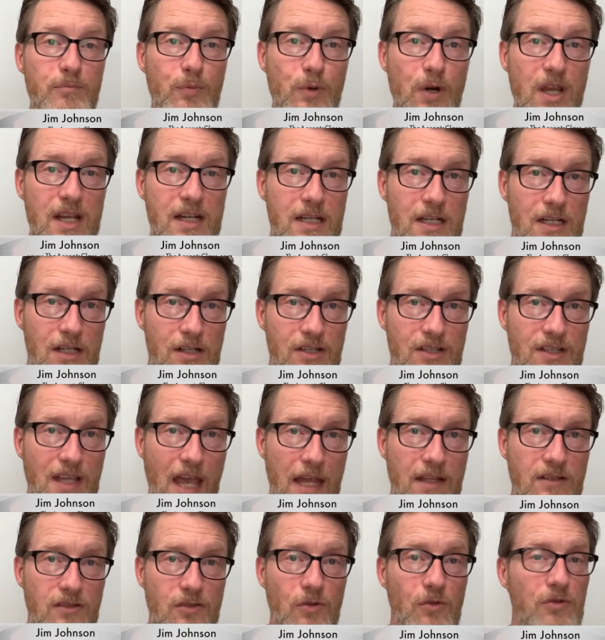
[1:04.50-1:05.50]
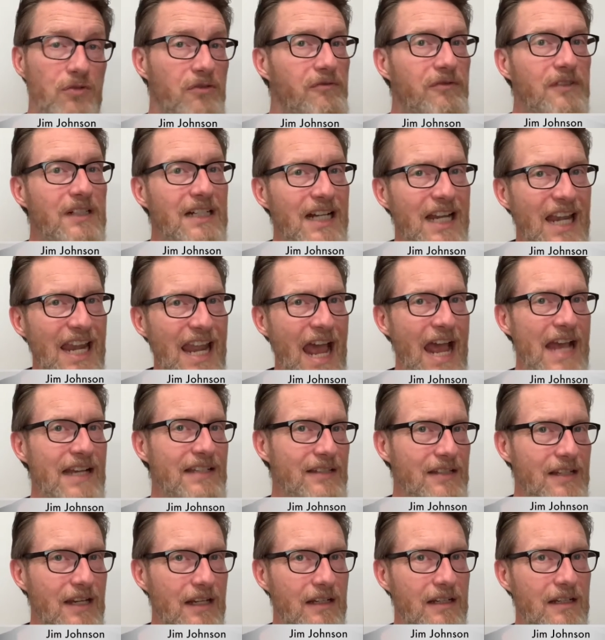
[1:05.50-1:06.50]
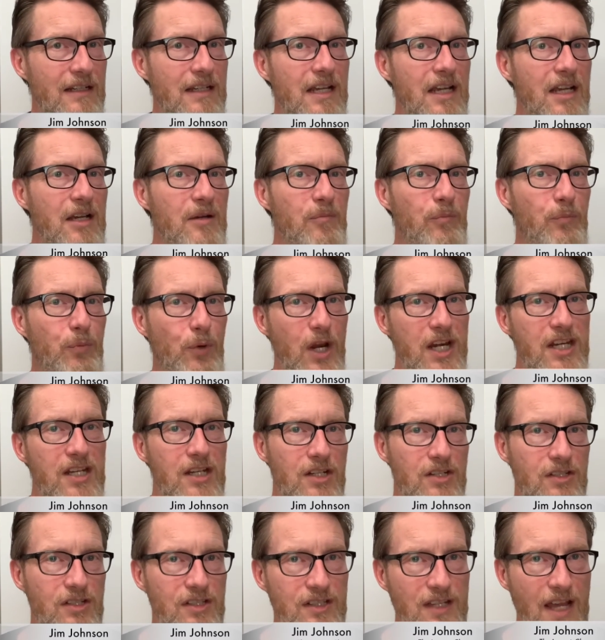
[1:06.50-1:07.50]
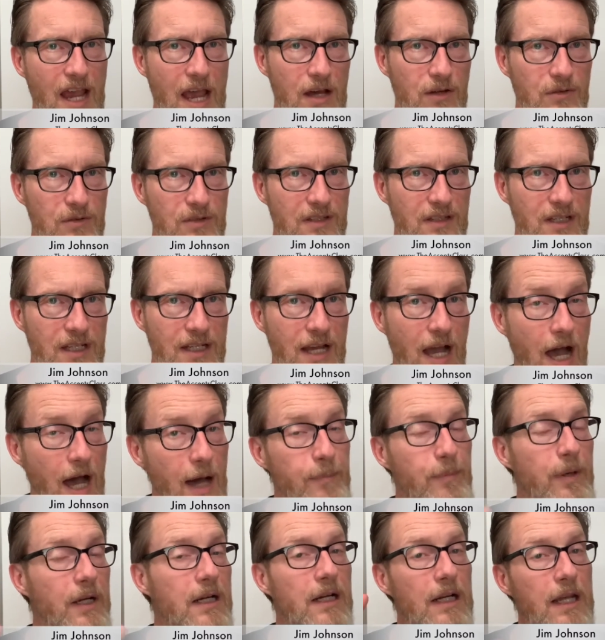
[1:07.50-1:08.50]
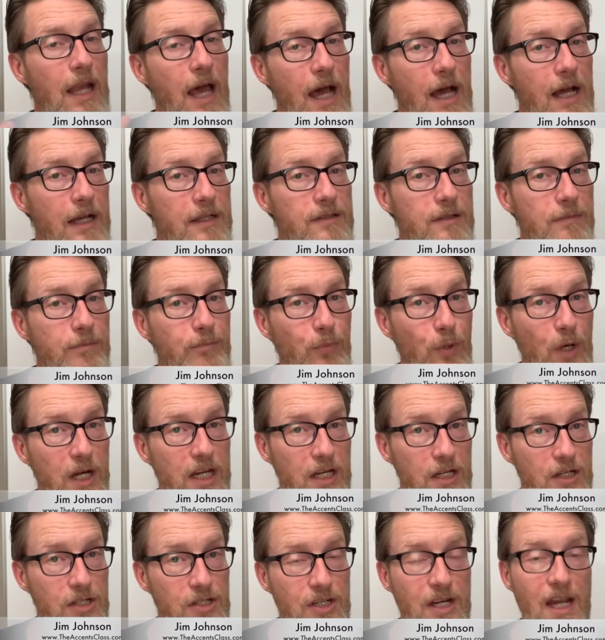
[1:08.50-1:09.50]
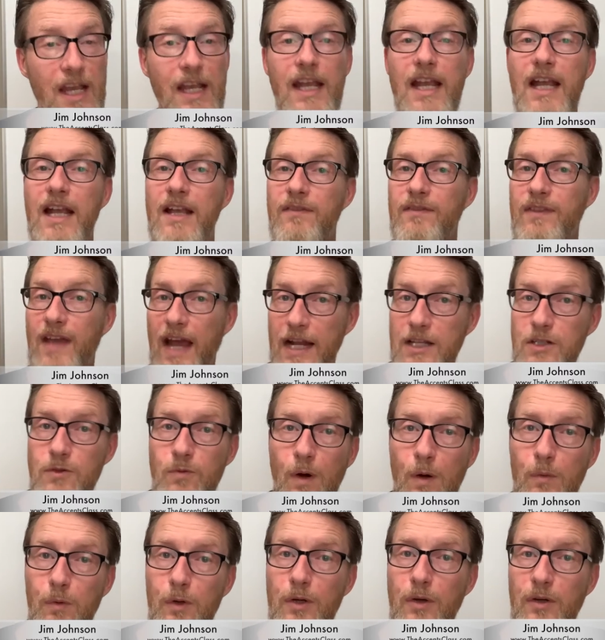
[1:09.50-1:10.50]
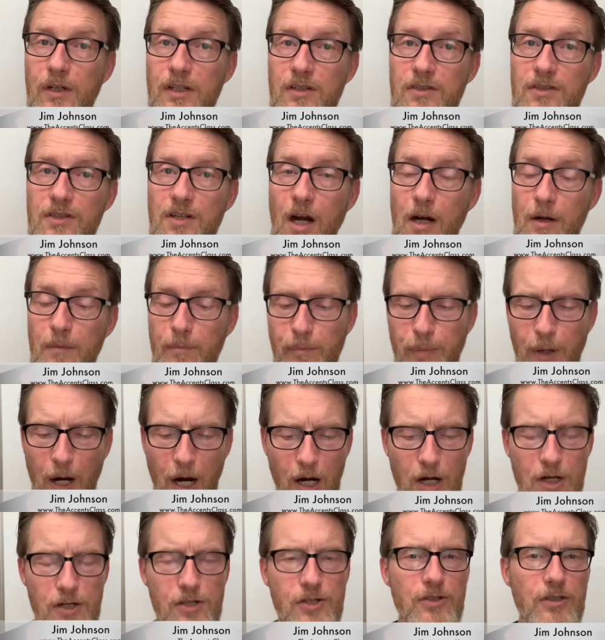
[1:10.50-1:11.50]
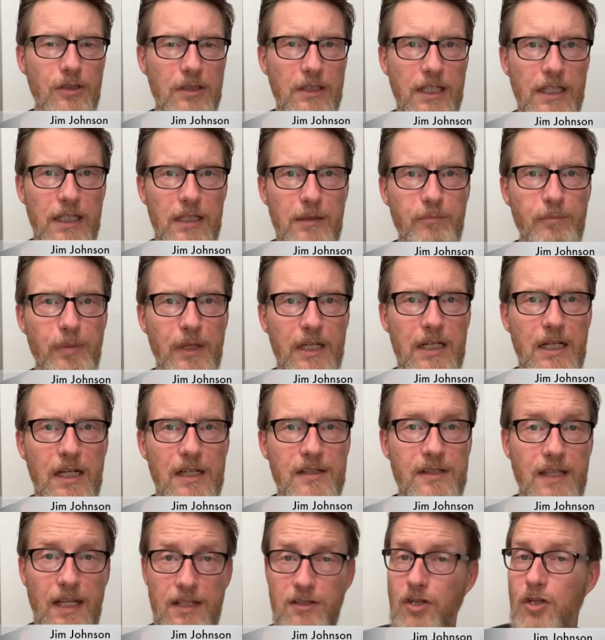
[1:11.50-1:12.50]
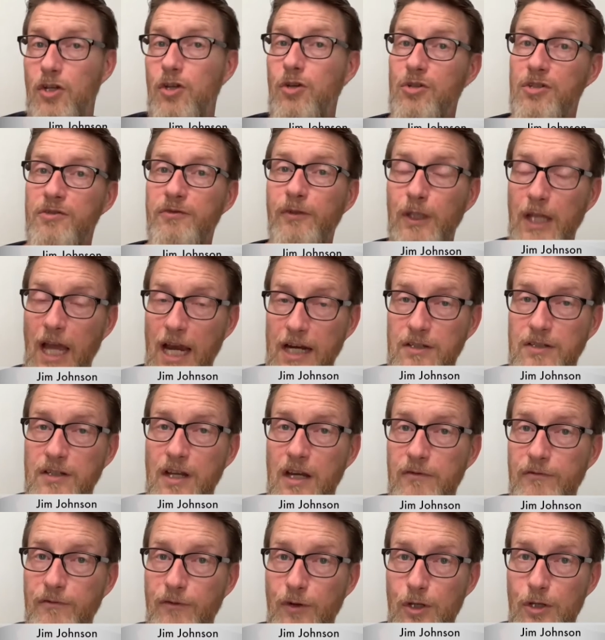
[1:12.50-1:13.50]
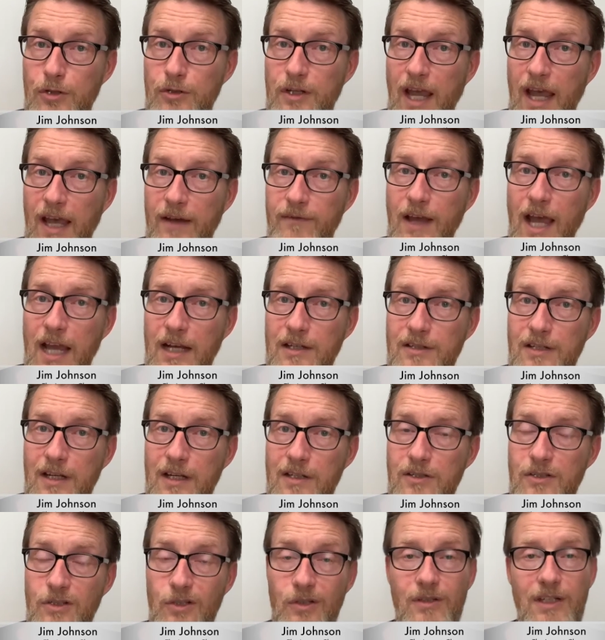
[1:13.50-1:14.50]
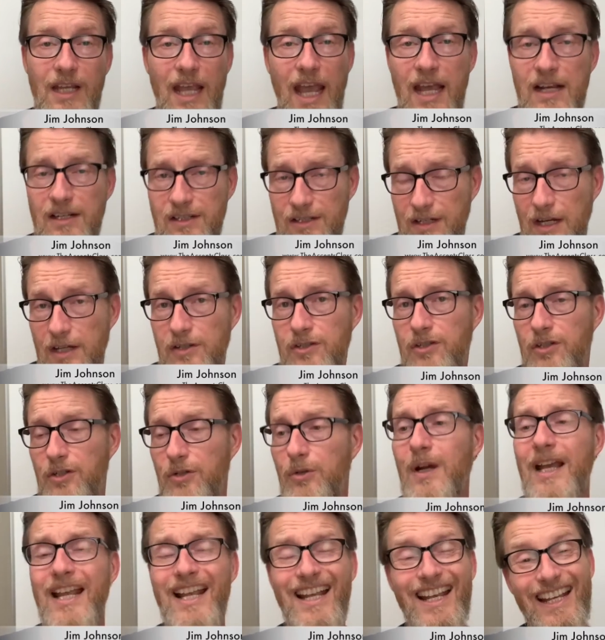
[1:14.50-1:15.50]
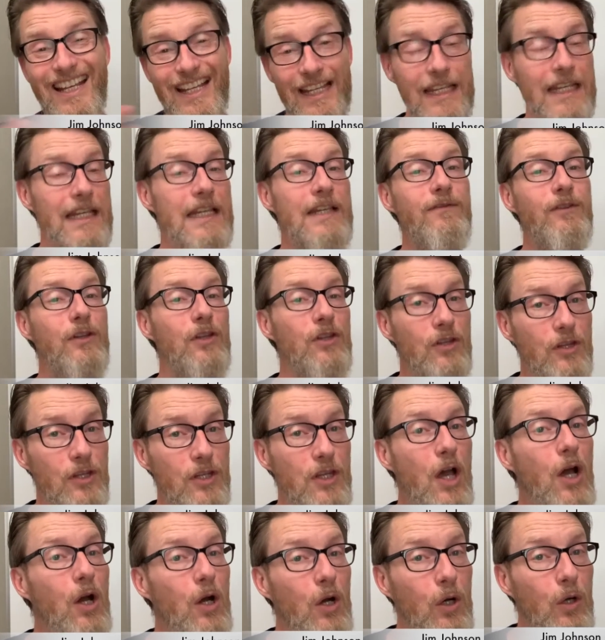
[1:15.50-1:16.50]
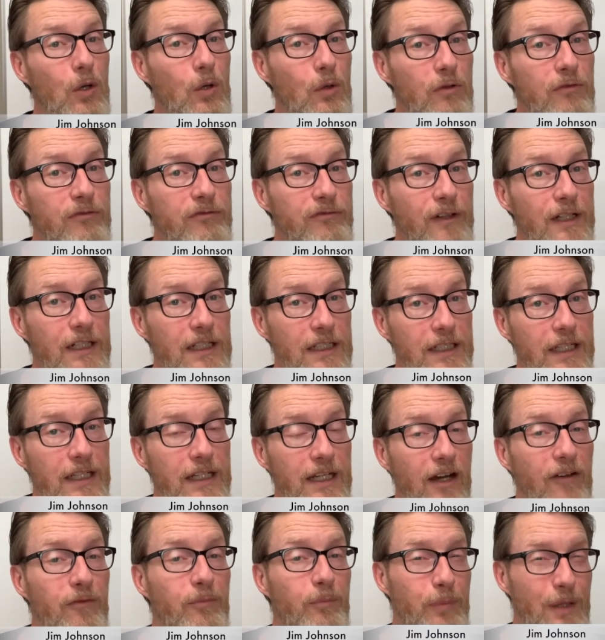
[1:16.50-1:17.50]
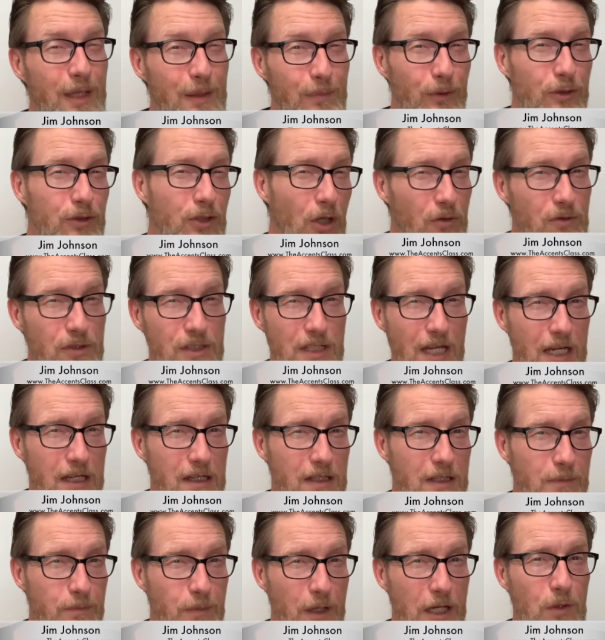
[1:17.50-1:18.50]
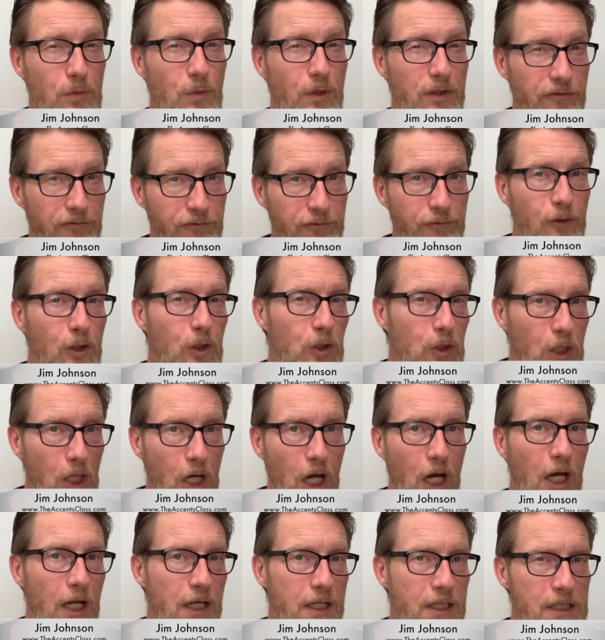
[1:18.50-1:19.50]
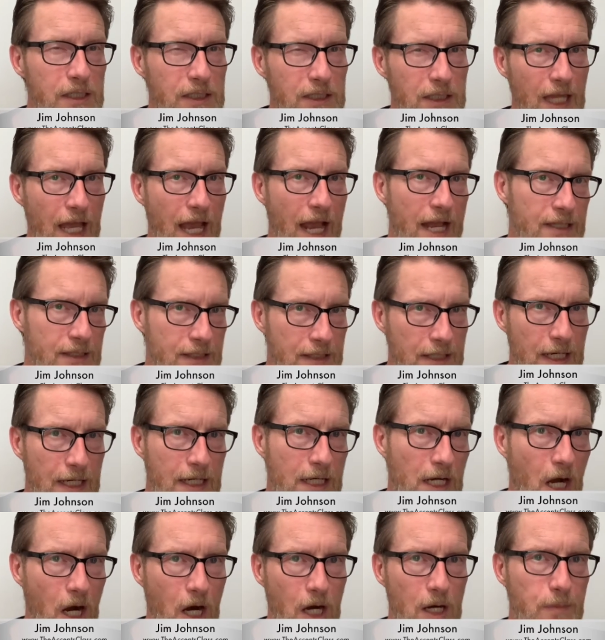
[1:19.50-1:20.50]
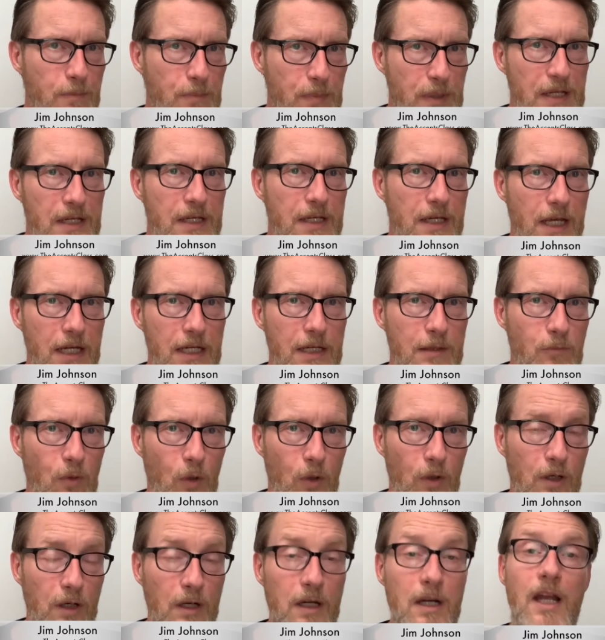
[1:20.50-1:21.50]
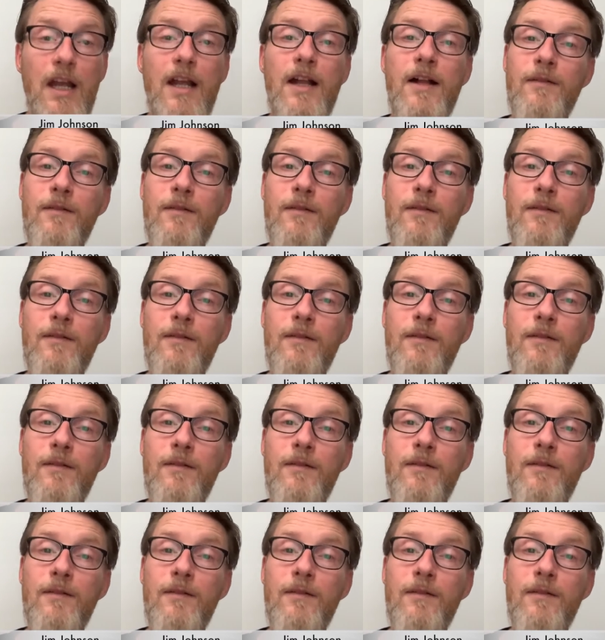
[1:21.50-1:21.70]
British, that sort of classic British sound, the upper class British. That's where we're going to start, partially because that's a useful accent for you to have access to, even though, funnily enough, people don't tend to speak with full-on classic RP anymore.